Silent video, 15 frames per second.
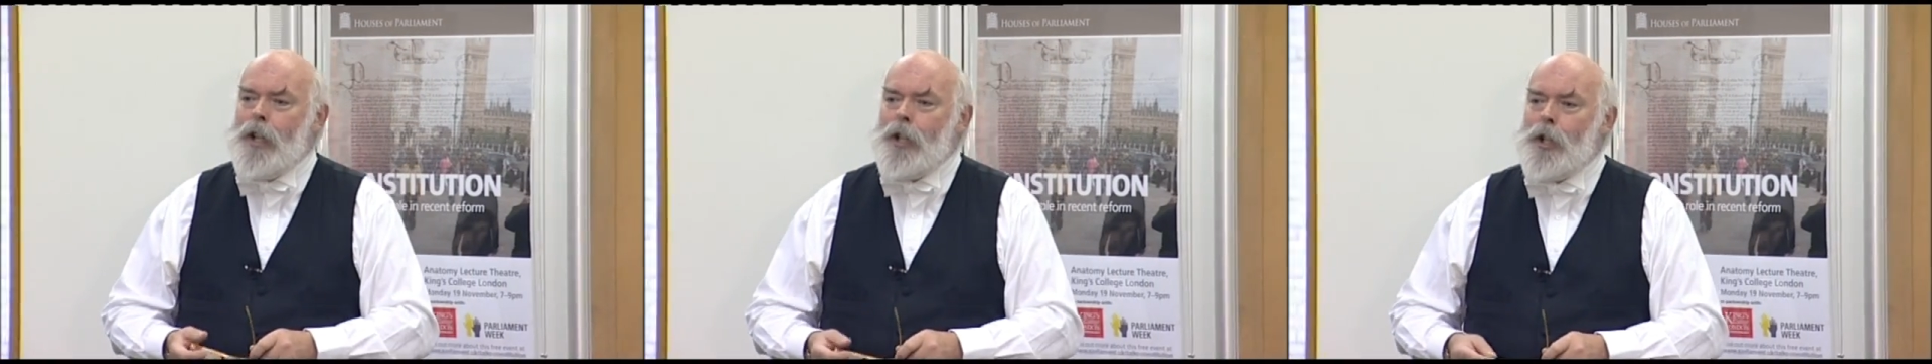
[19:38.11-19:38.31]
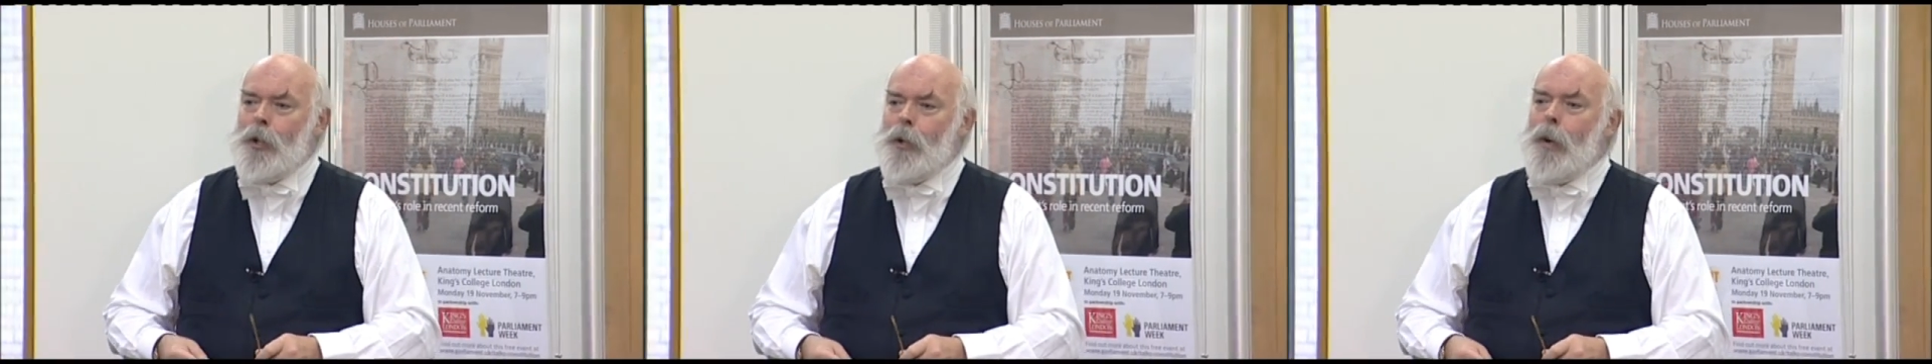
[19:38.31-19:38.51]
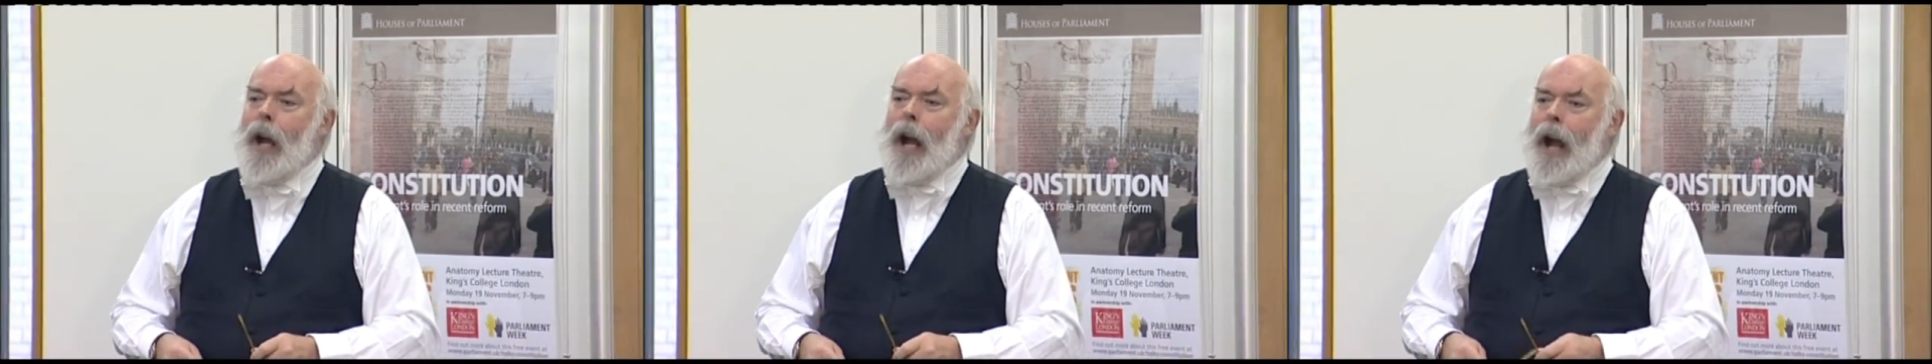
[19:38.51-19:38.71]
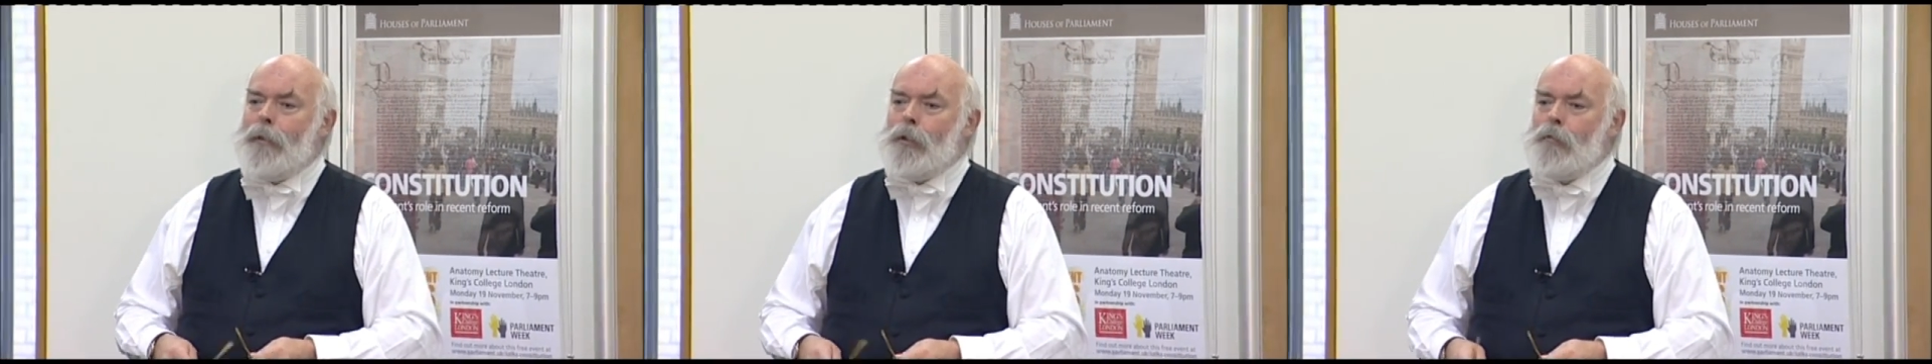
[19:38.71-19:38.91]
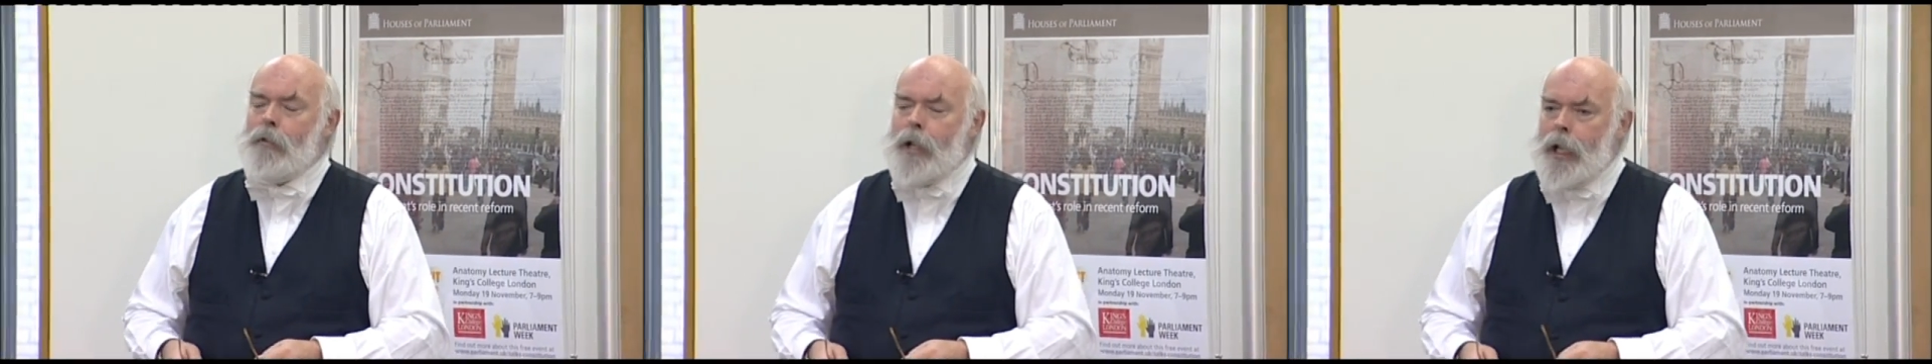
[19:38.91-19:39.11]
to have
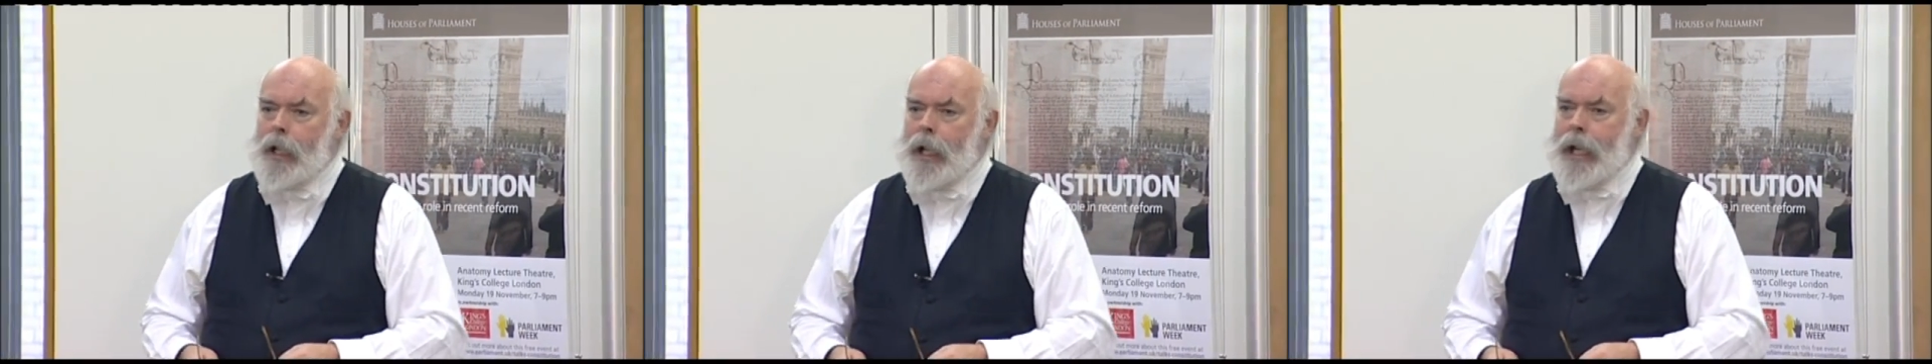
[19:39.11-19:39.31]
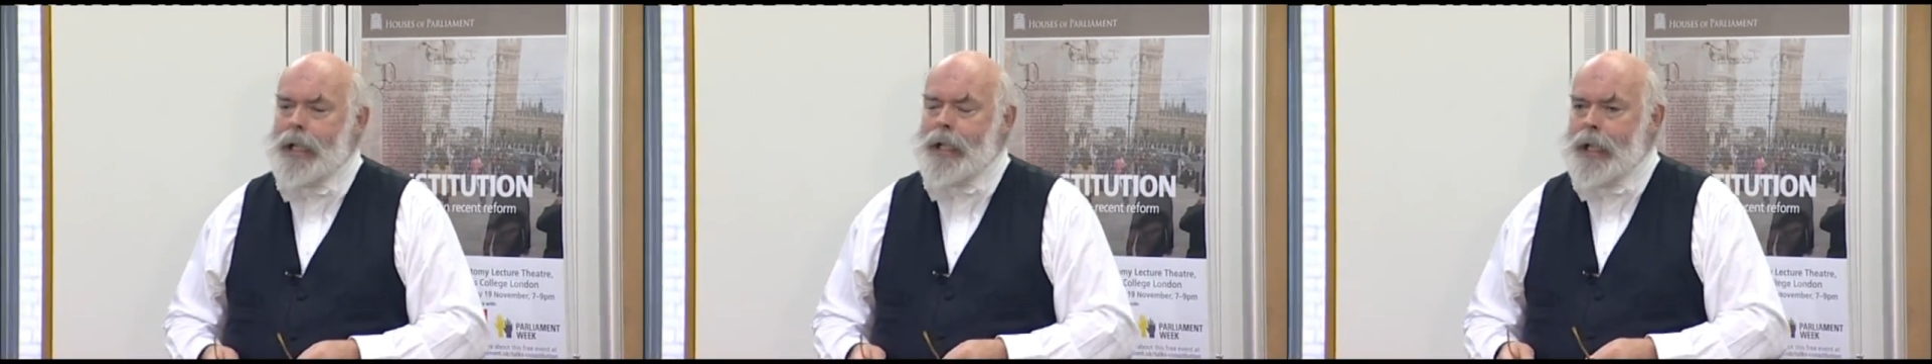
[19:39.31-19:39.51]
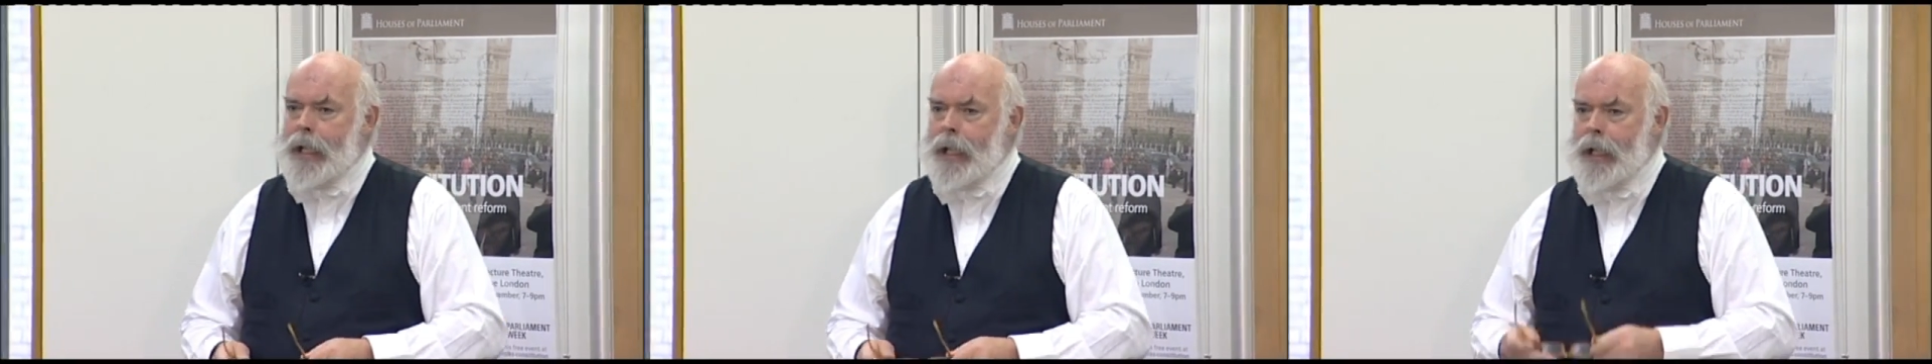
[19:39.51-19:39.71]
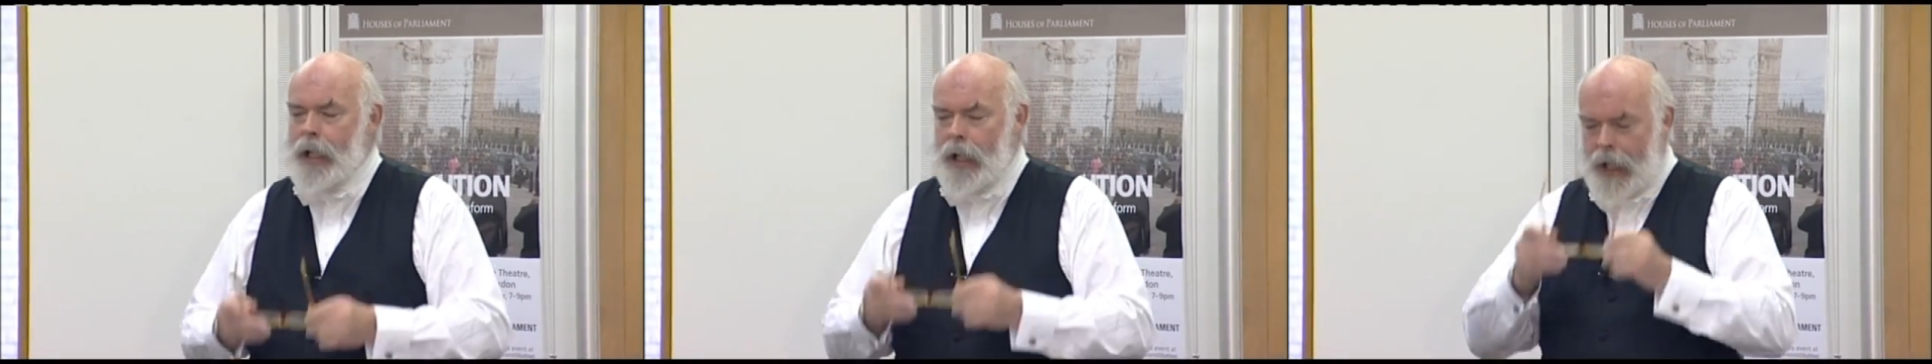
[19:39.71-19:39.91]
a real idea